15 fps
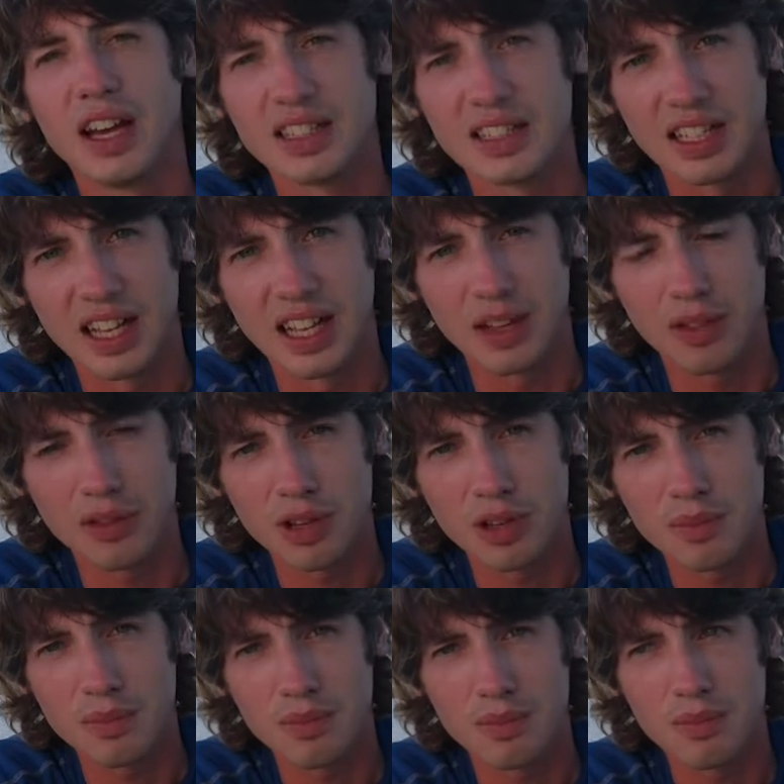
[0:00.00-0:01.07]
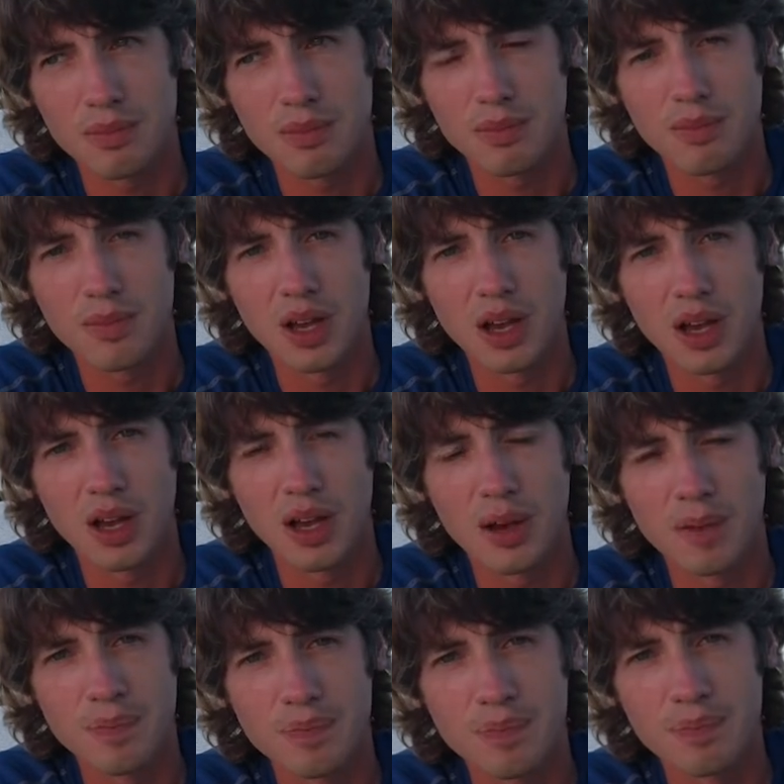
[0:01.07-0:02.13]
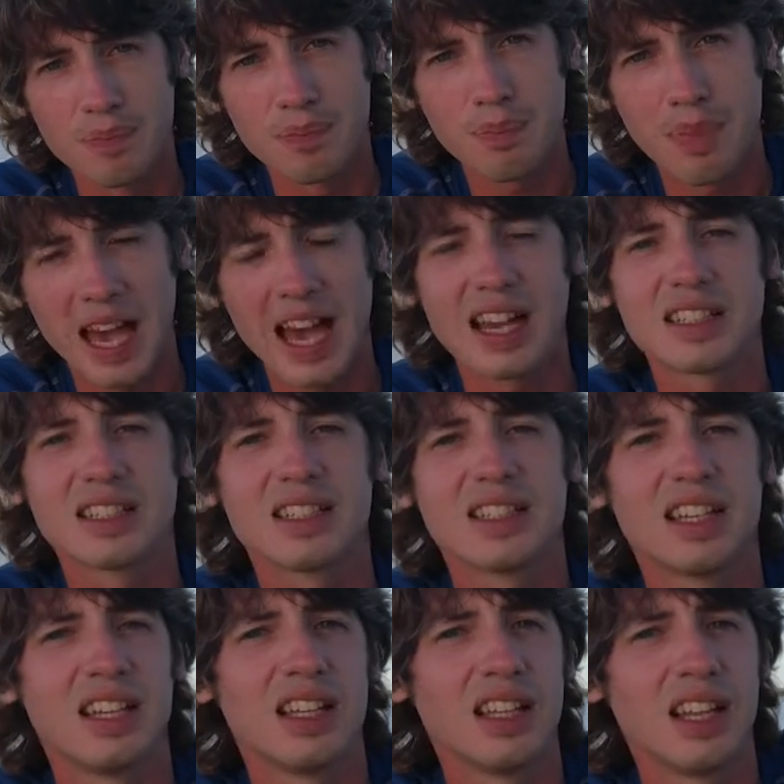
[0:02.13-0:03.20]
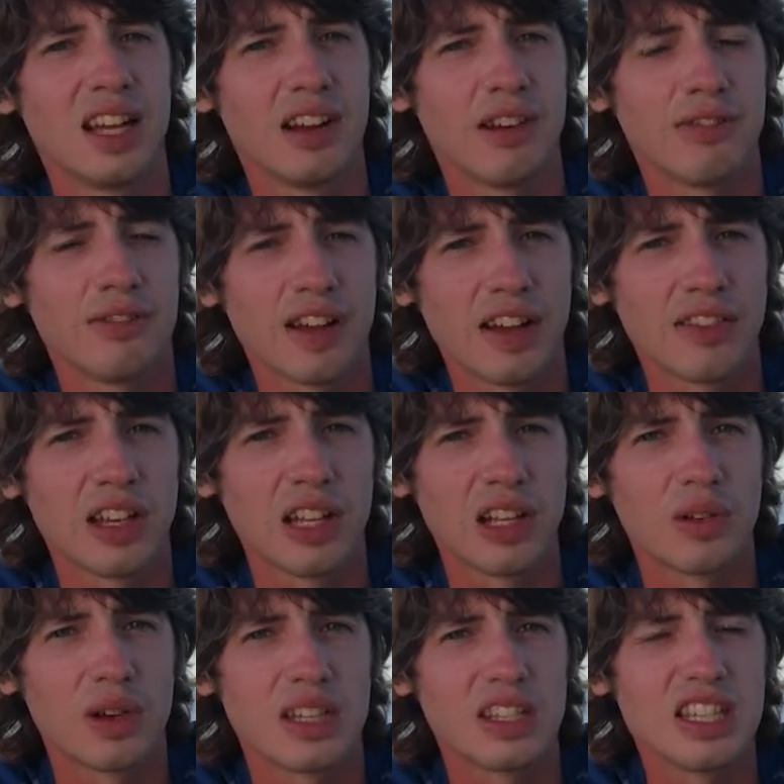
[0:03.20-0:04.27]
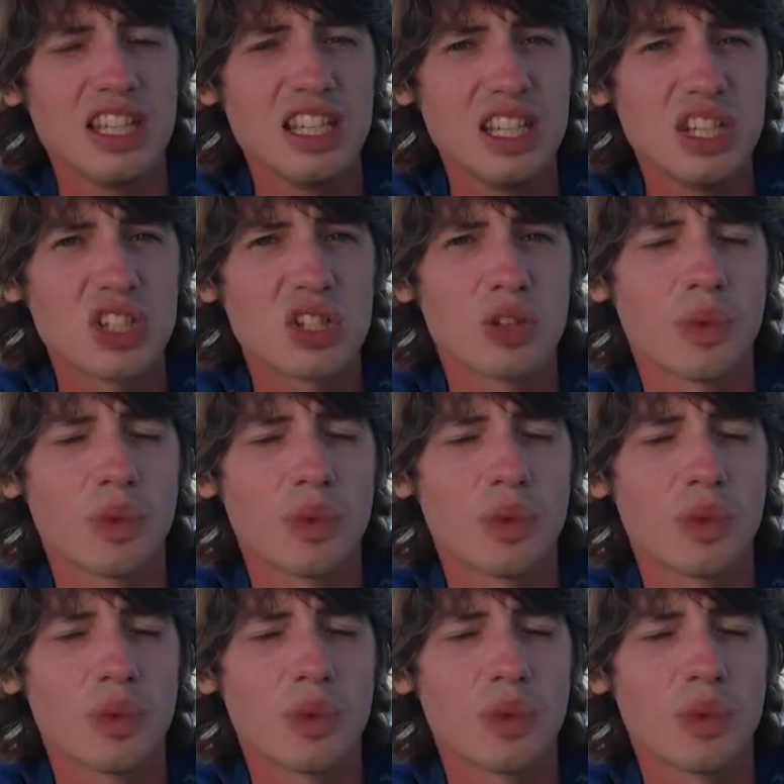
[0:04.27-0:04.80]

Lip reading: I said I had 3 packs and they're 5 kilowatts each,